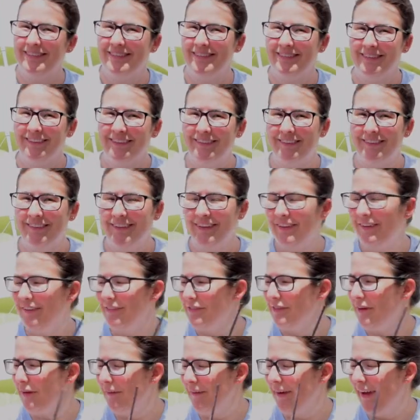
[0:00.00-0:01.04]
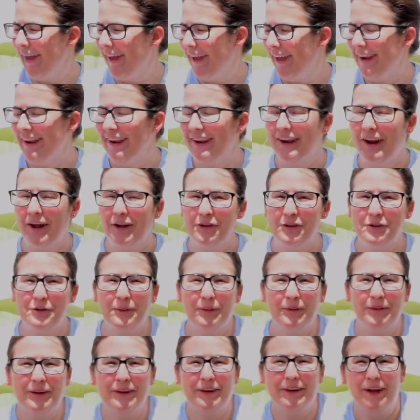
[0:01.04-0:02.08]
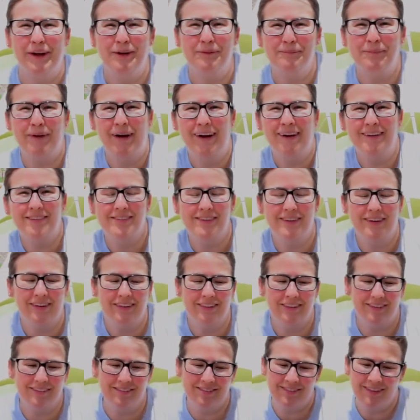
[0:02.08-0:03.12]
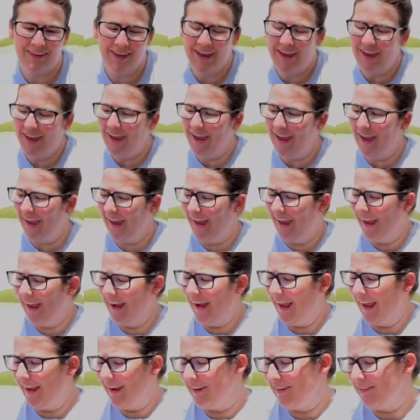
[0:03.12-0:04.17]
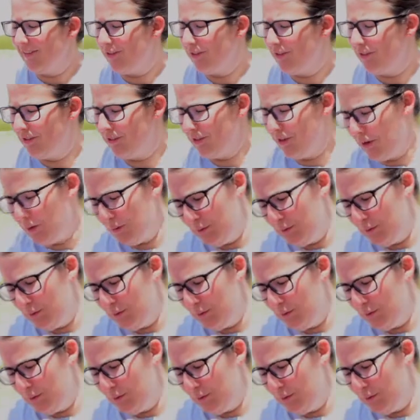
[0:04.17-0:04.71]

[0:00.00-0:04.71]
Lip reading: So let's go ahead and do a little unboxing of this, and I can show